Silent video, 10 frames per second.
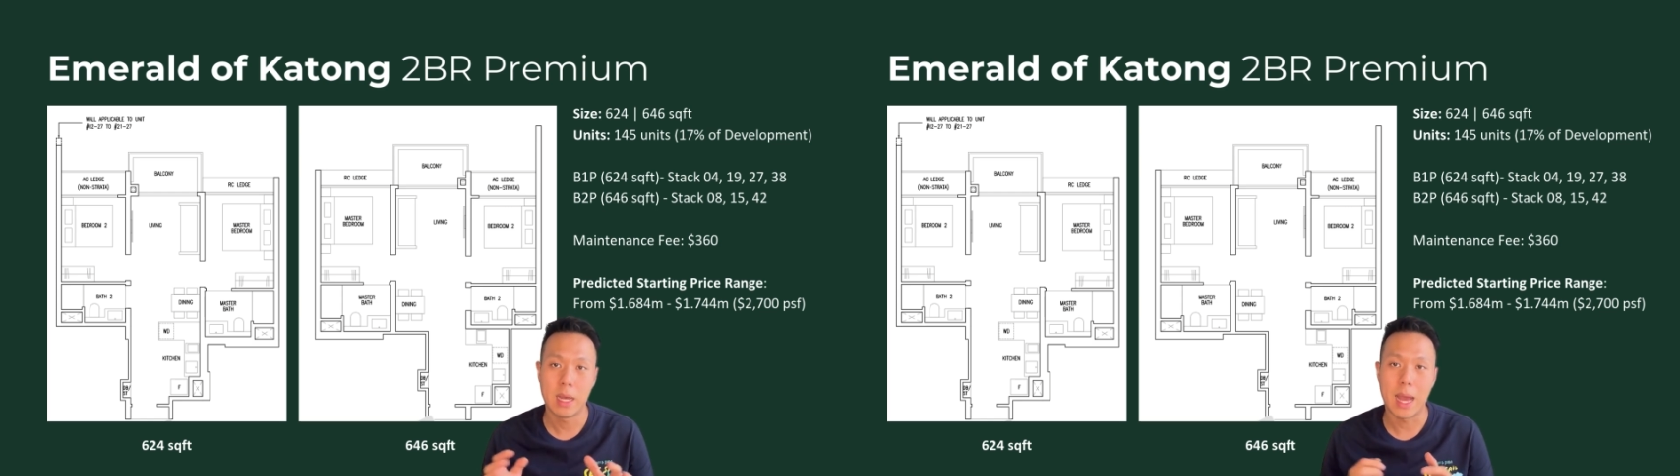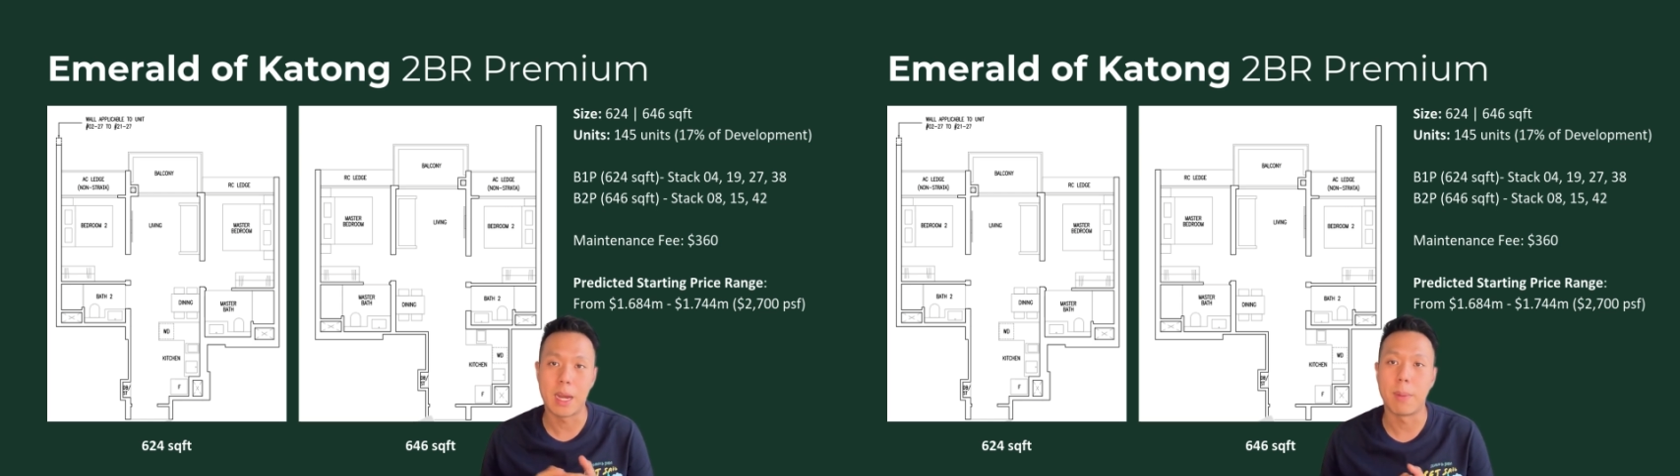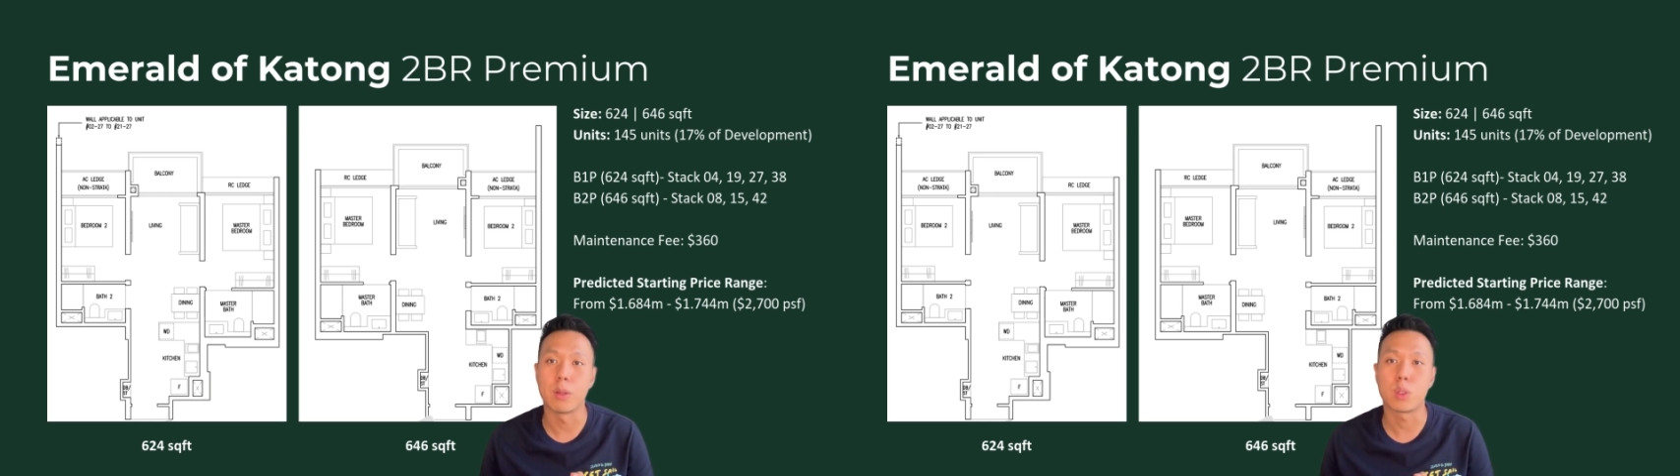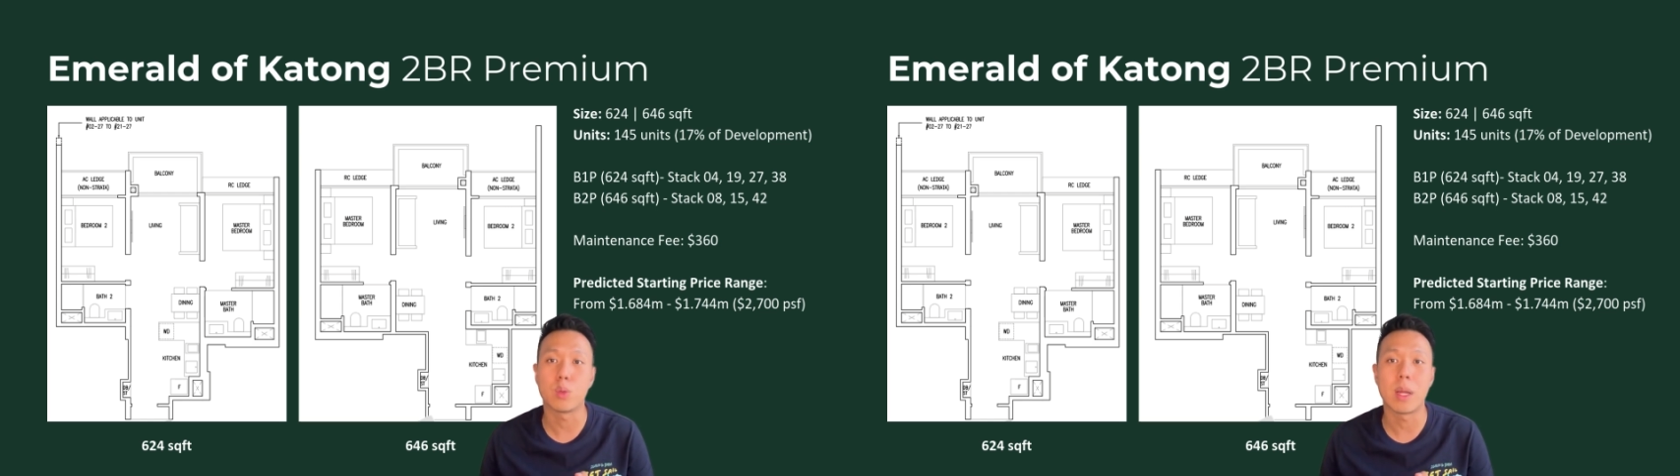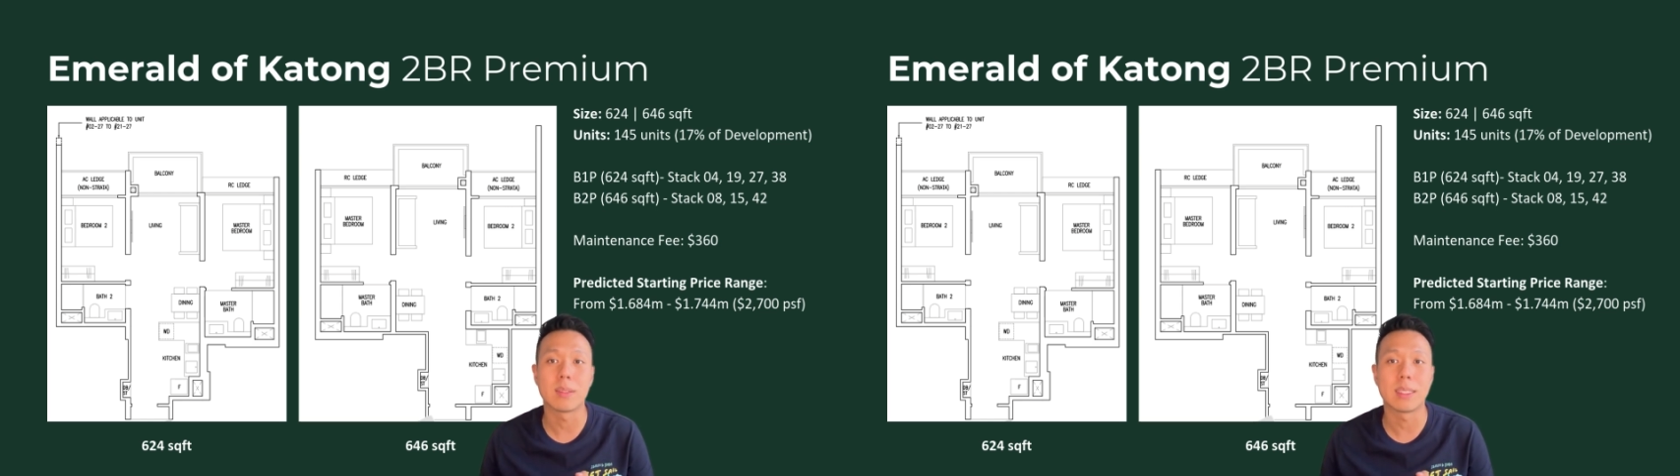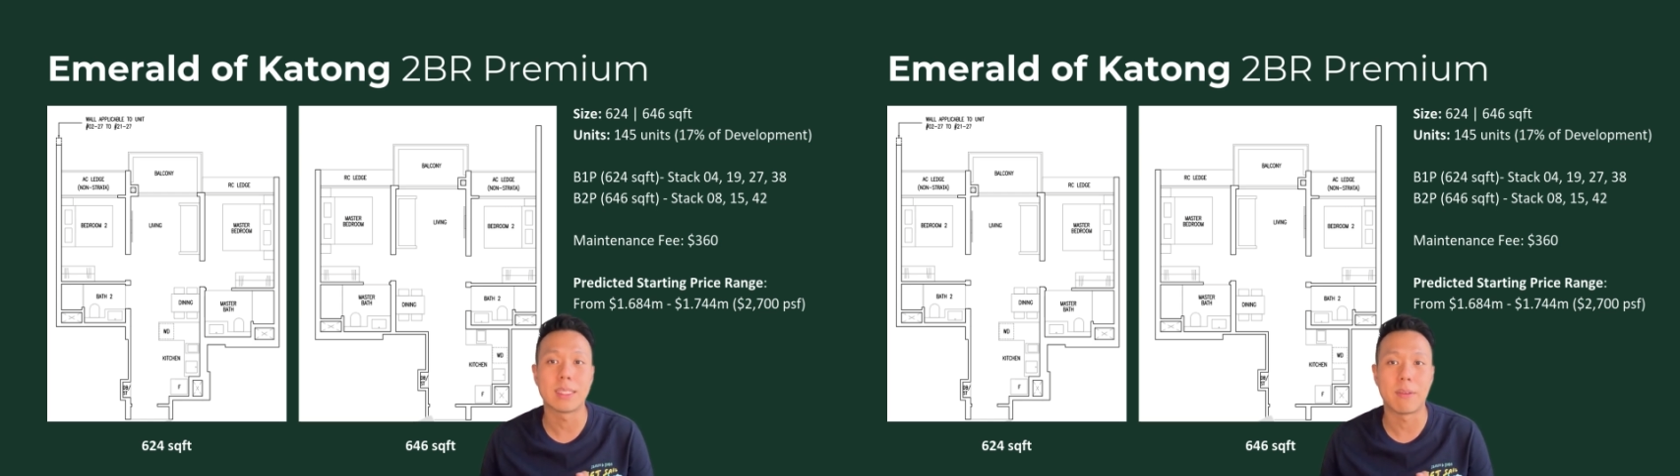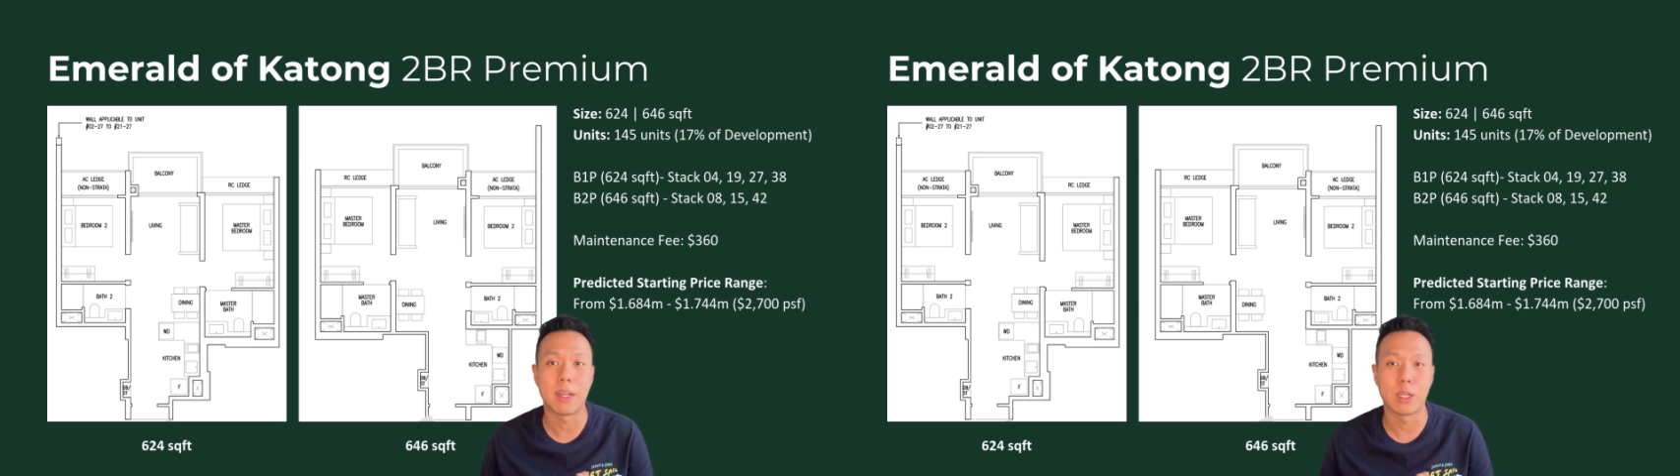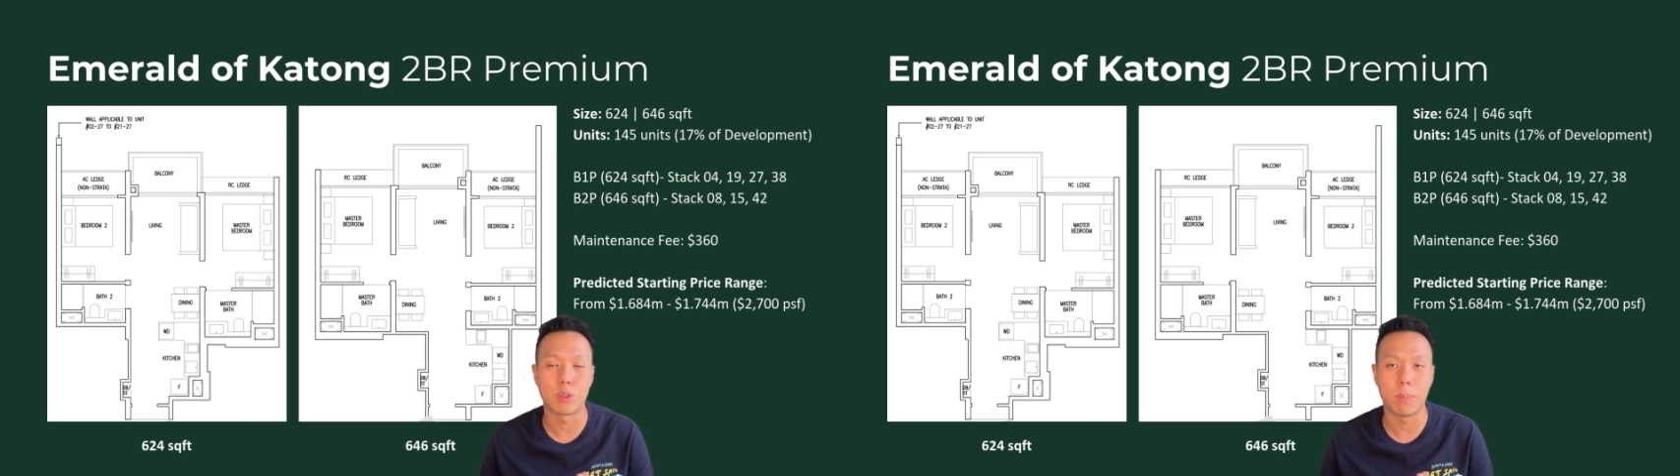at about
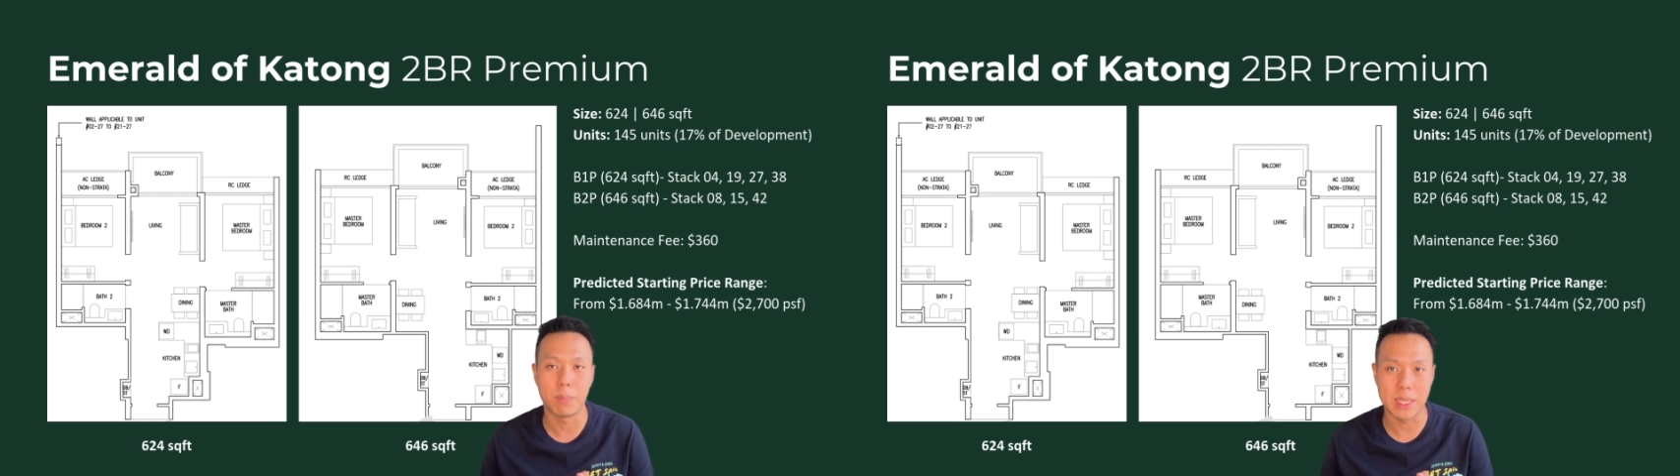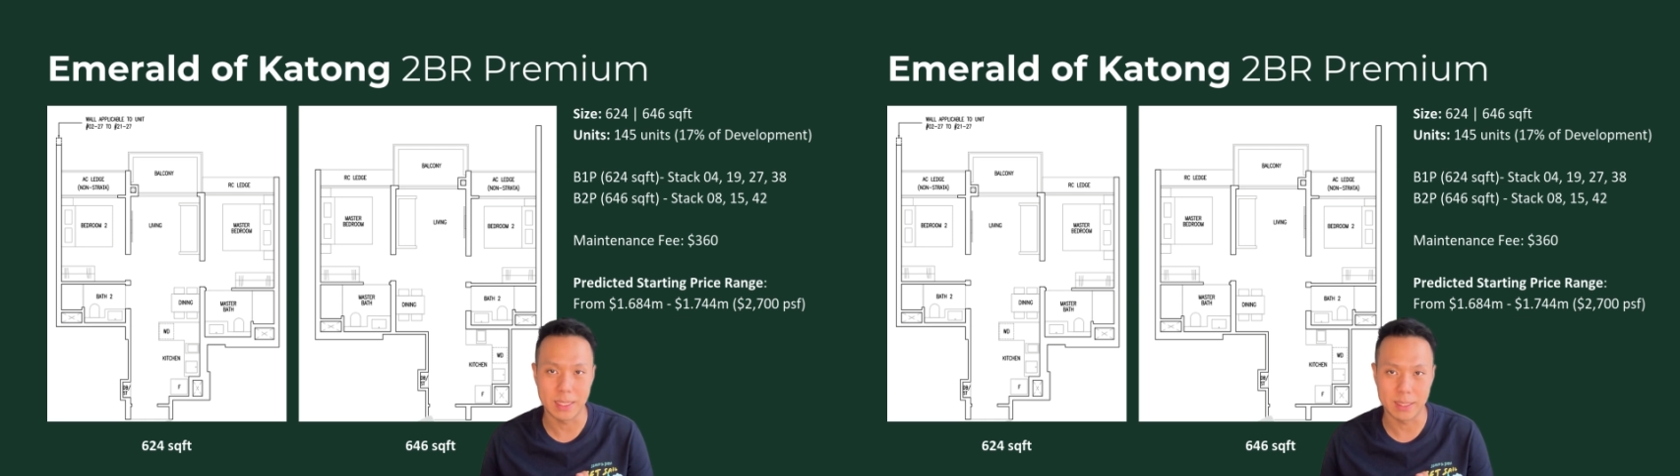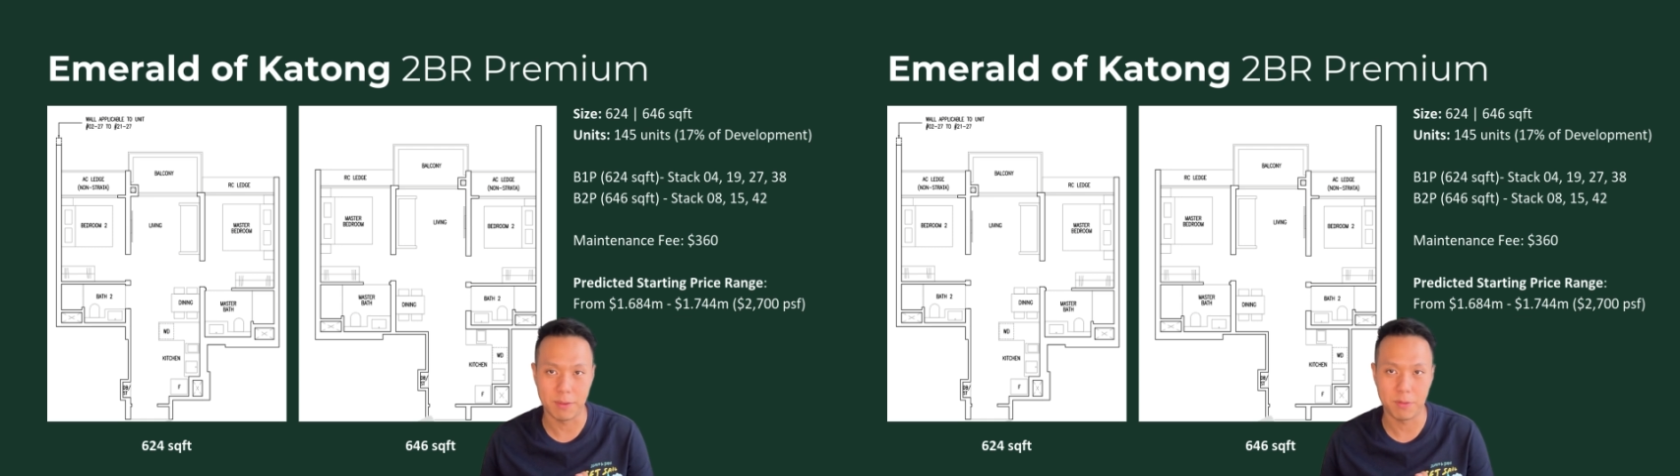2,700 PSF.